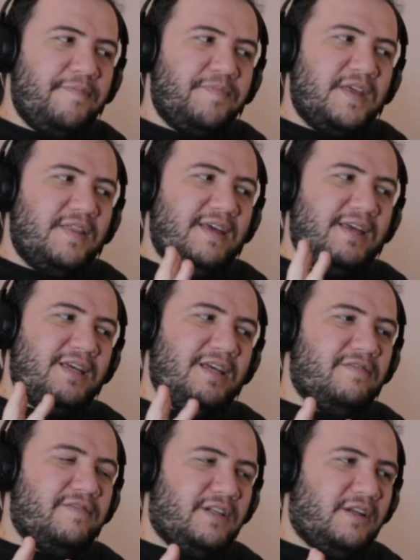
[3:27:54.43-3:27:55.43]
They
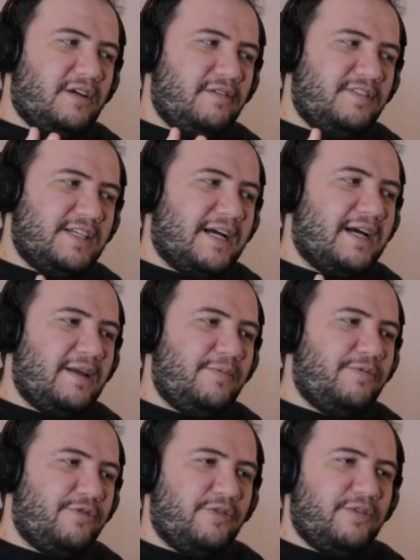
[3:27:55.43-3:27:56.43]
give a lot of time
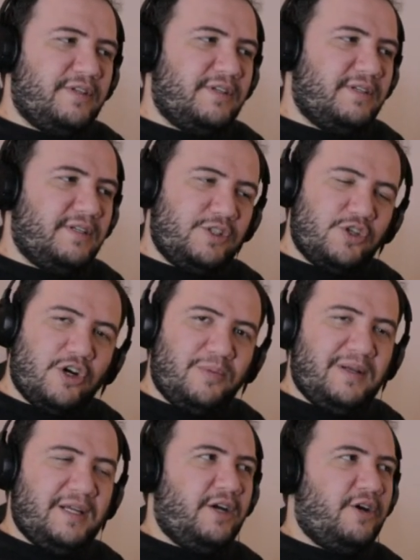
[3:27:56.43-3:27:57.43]
for the guitar
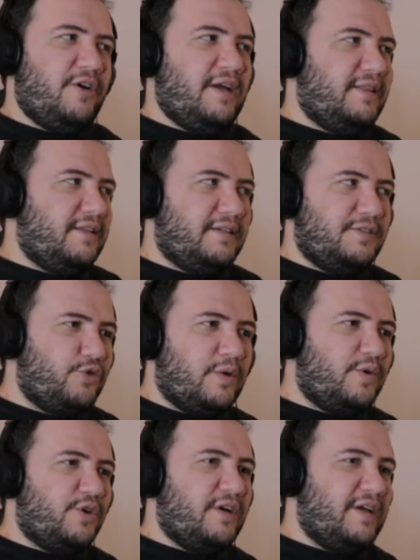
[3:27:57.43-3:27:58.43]
player and the
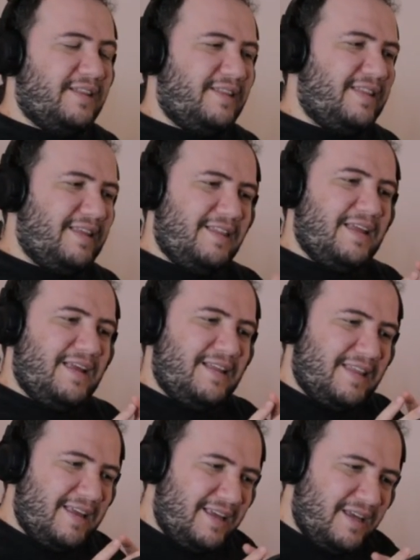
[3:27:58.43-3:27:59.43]
drummer.
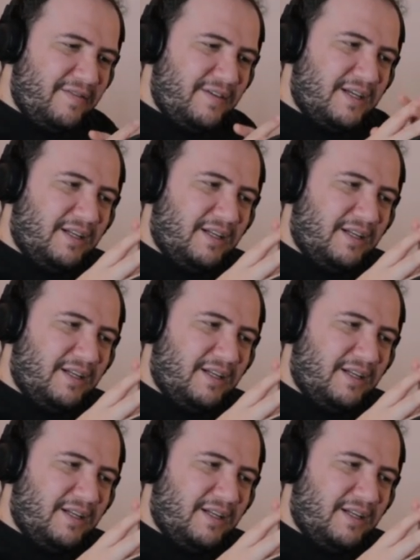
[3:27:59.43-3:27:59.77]
They give it a